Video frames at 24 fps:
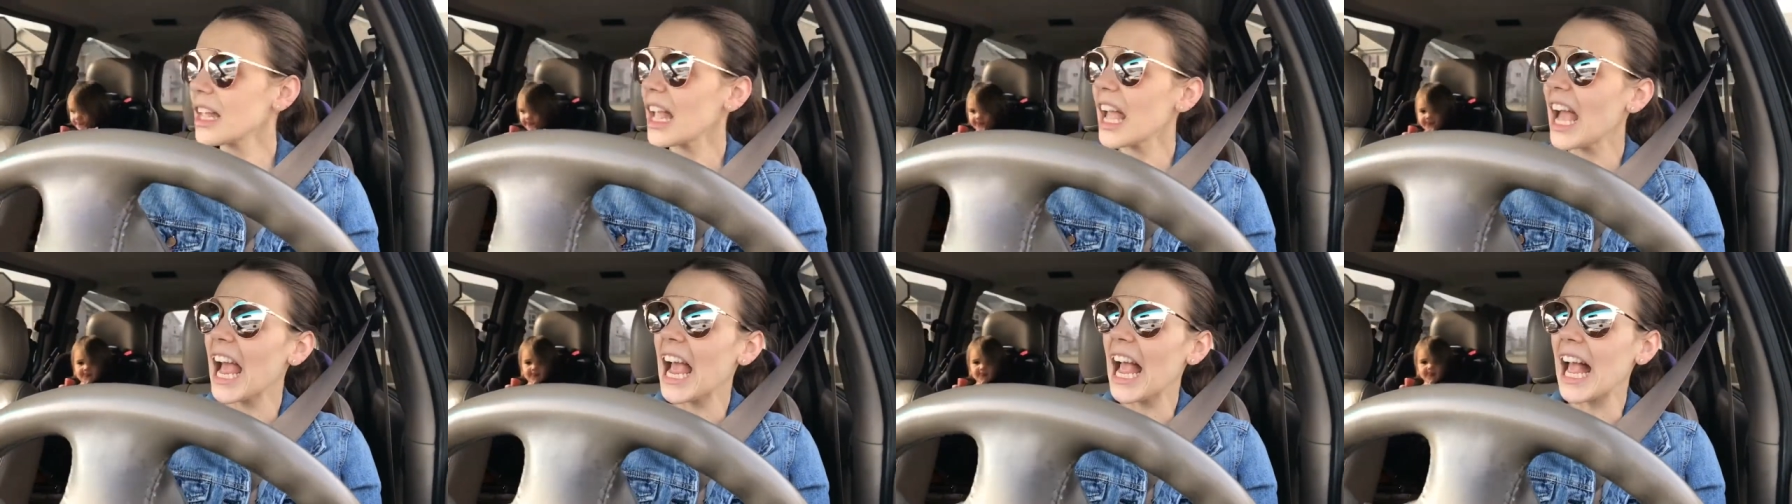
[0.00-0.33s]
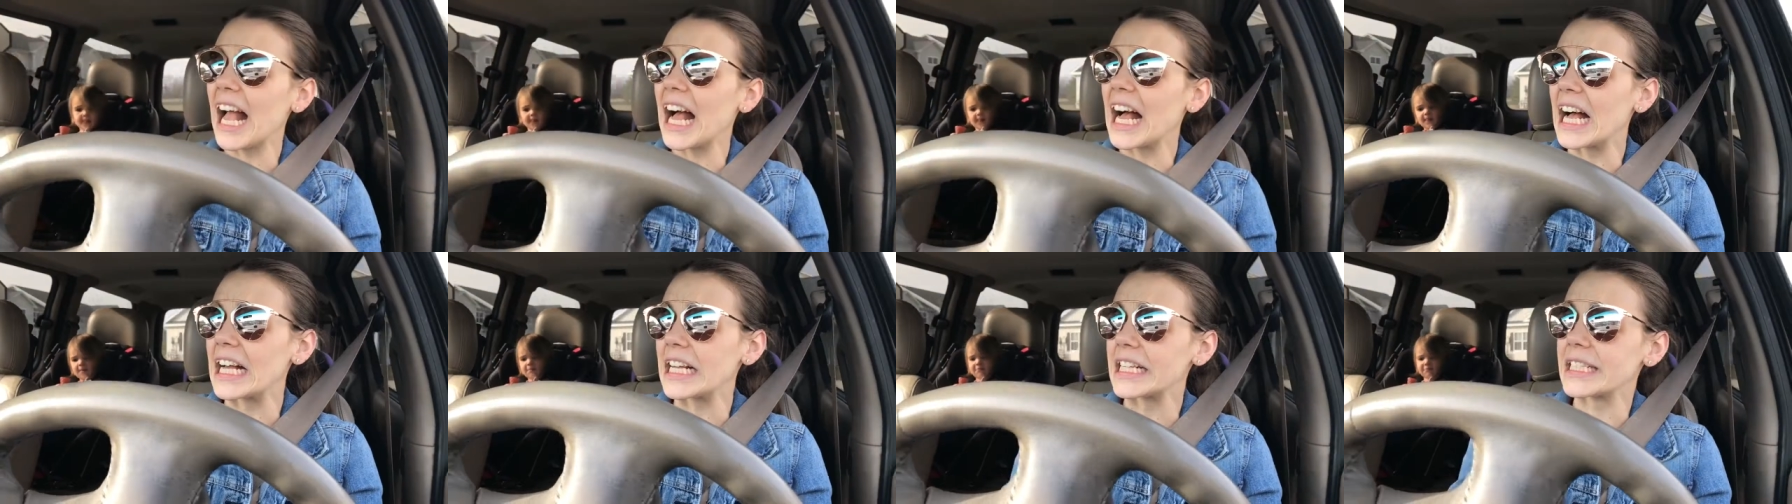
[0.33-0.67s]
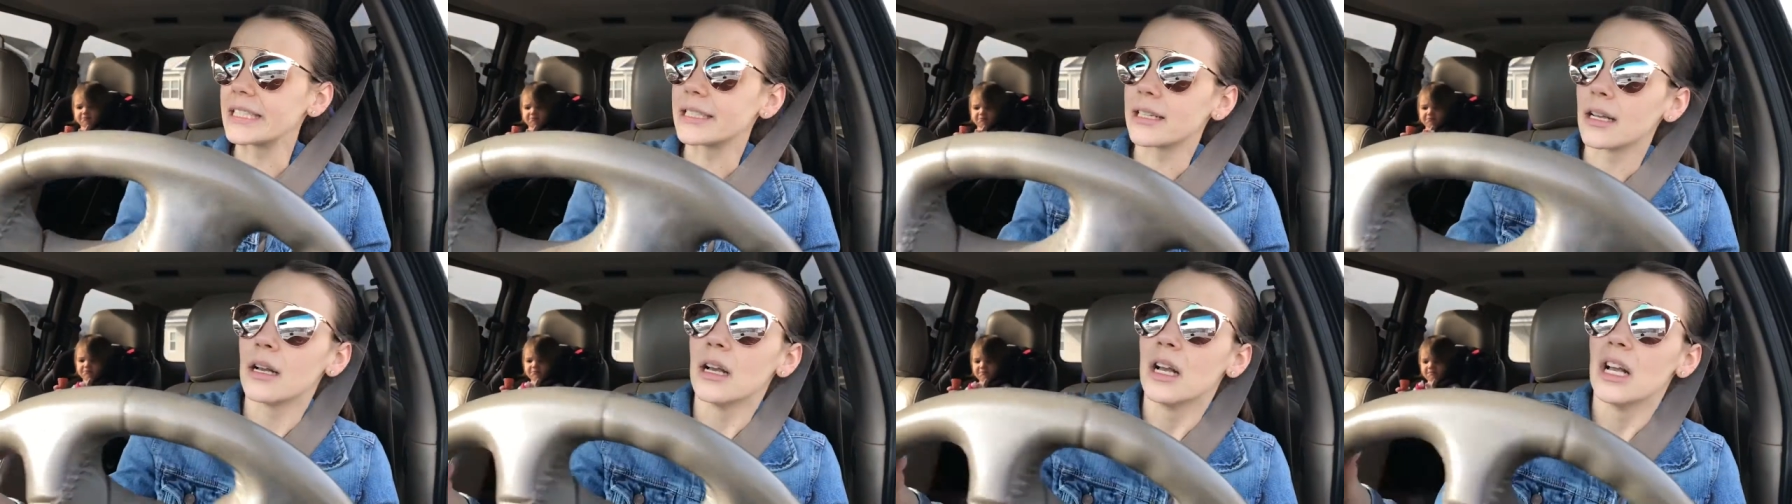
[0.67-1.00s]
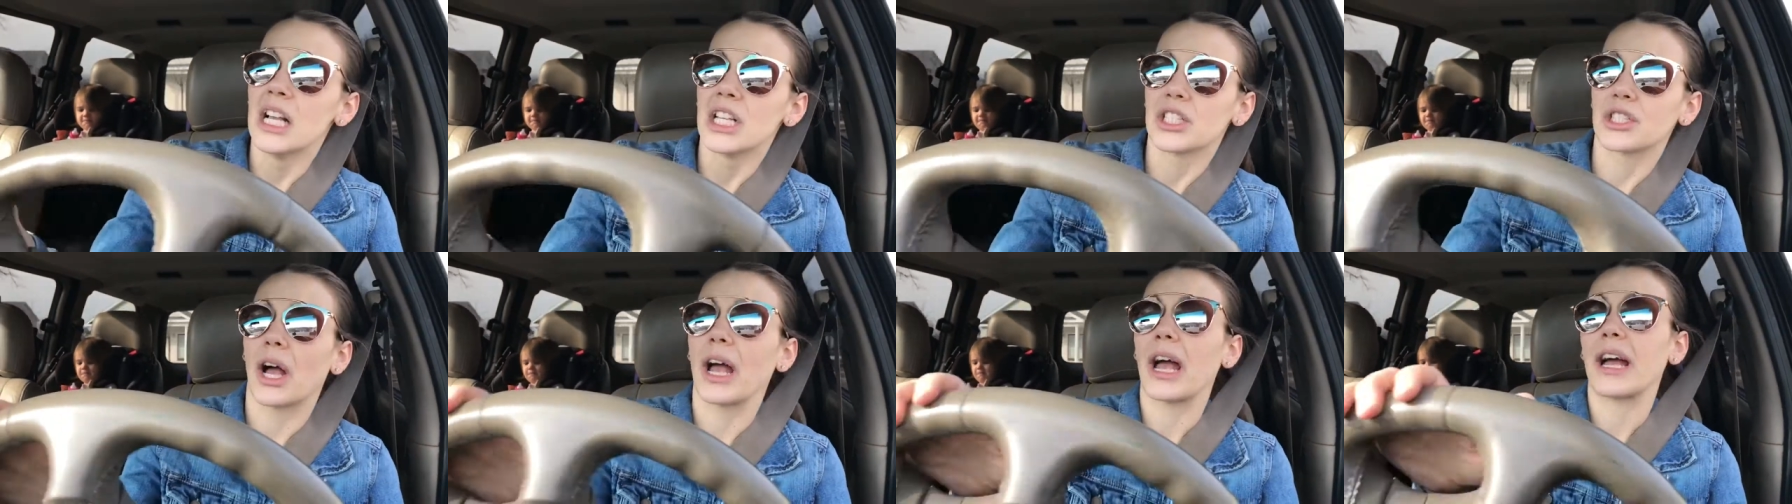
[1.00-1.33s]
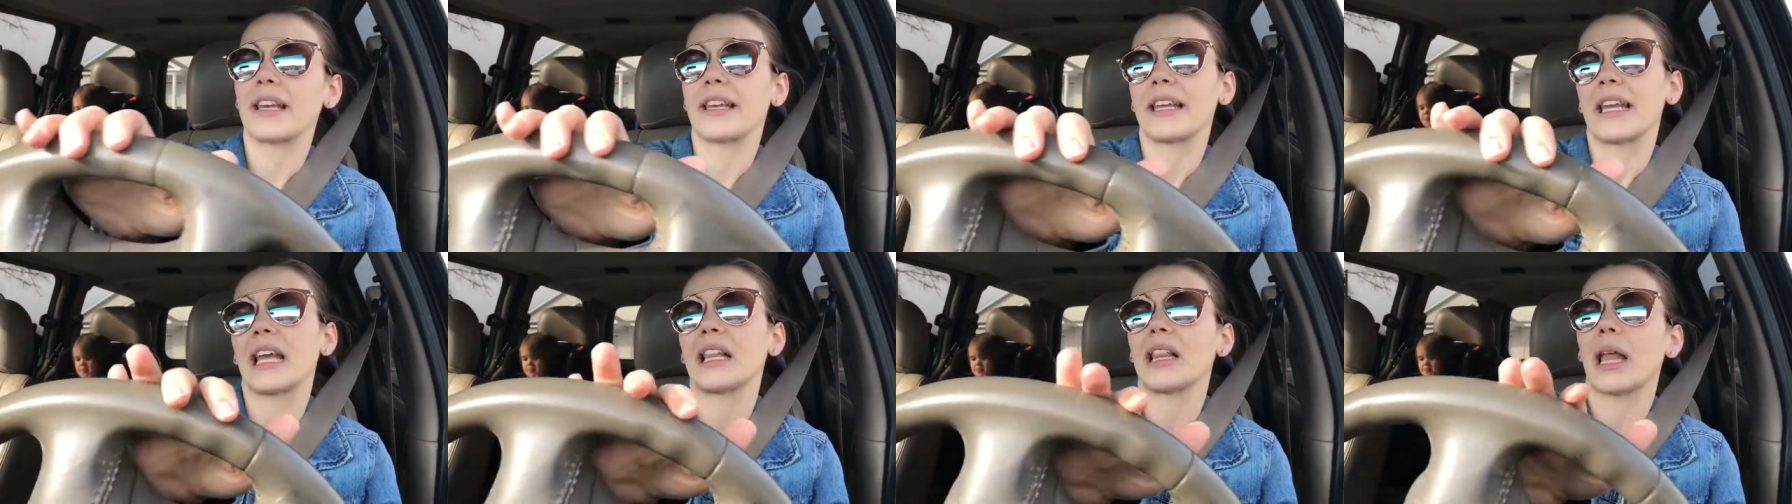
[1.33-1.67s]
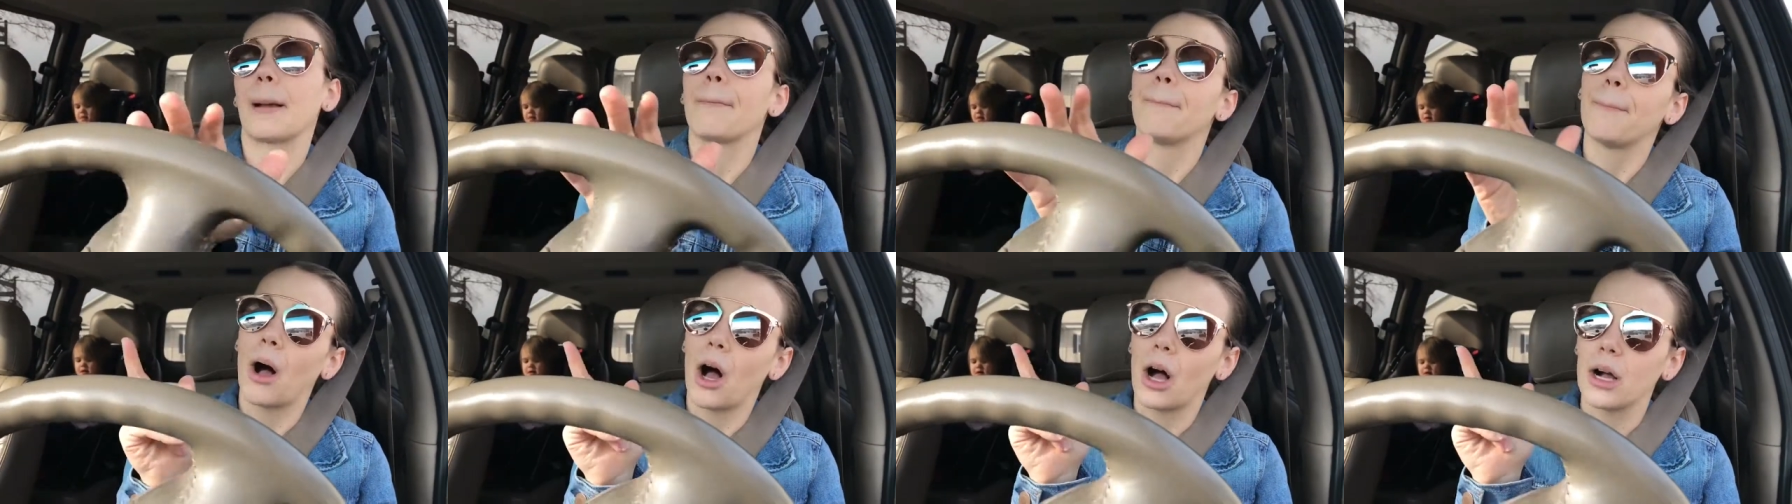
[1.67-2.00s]
And so I had to get
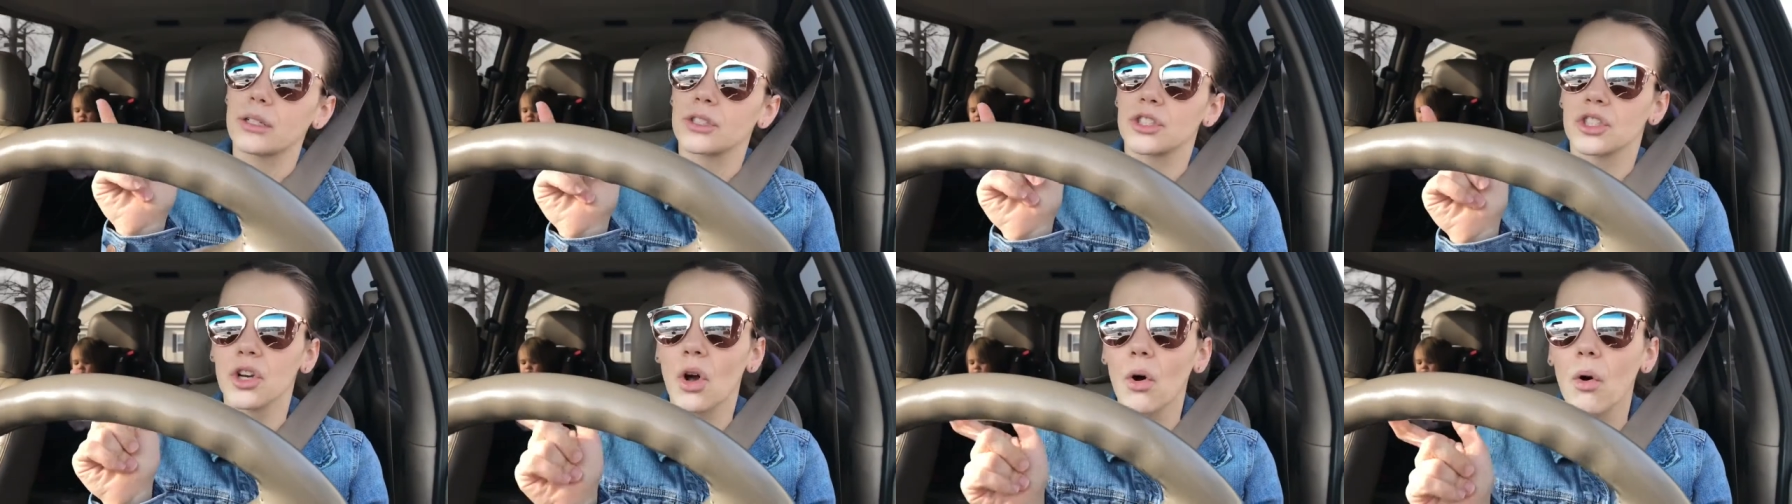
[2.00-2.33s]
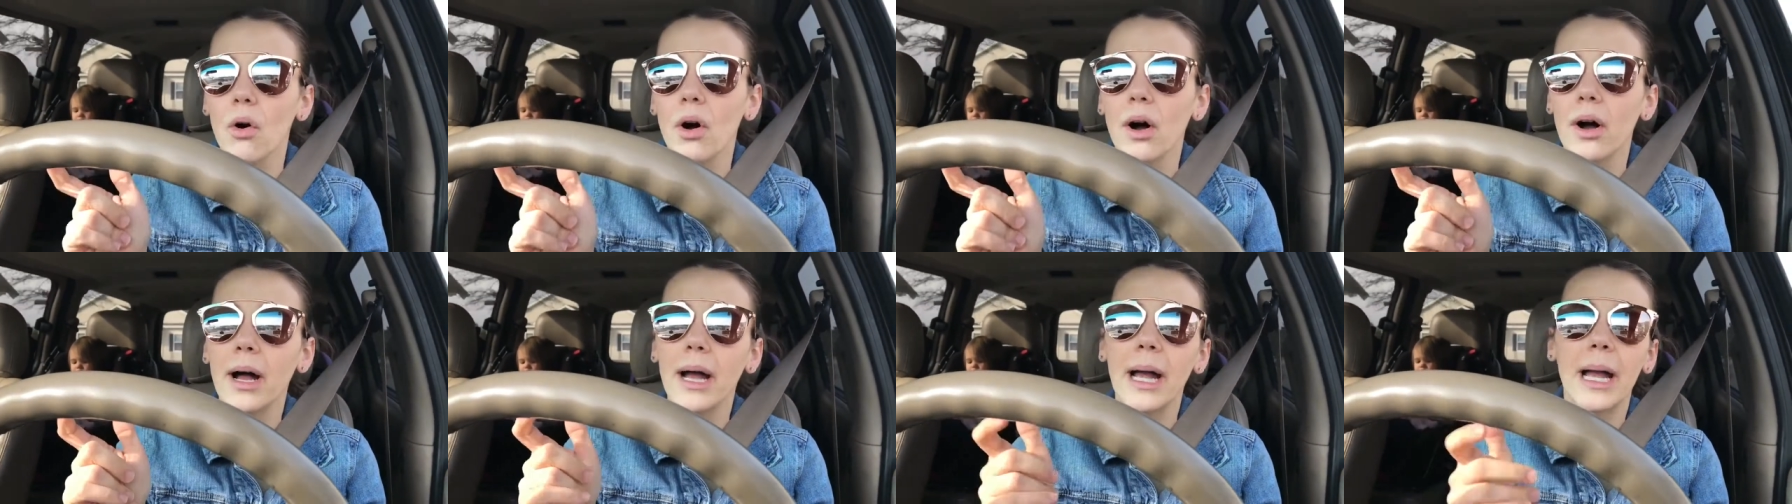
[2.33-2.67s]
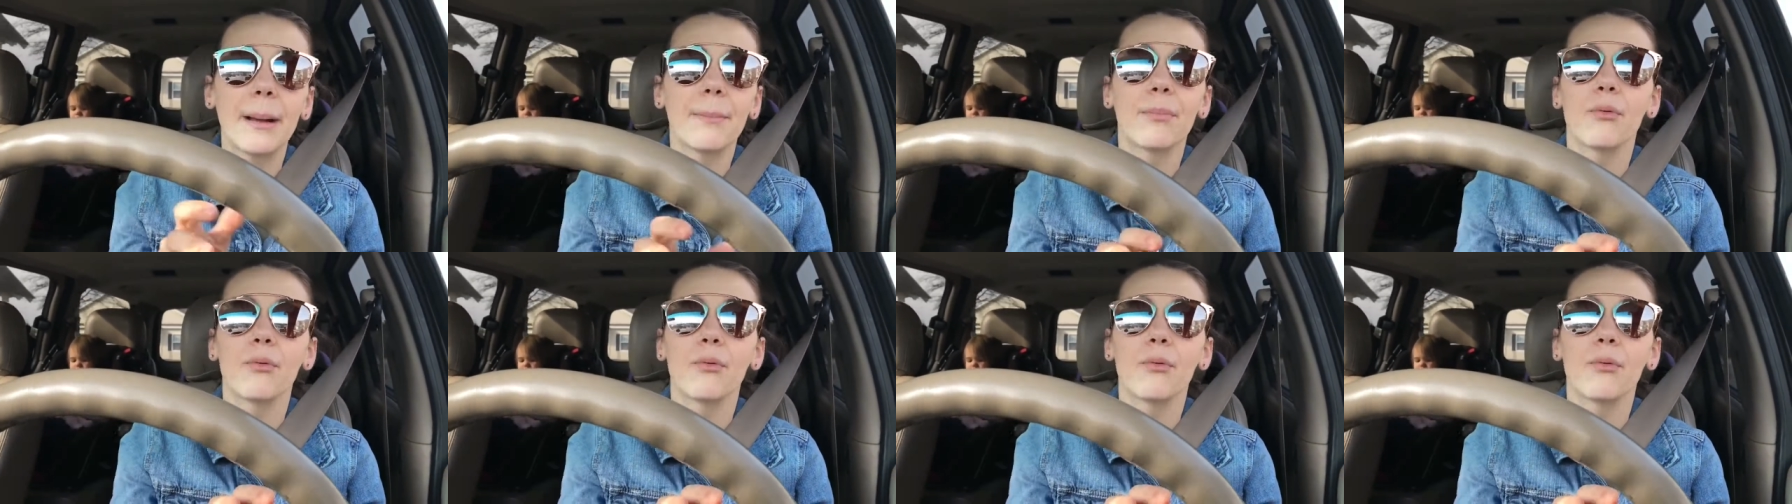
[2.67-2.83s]
like bok choy,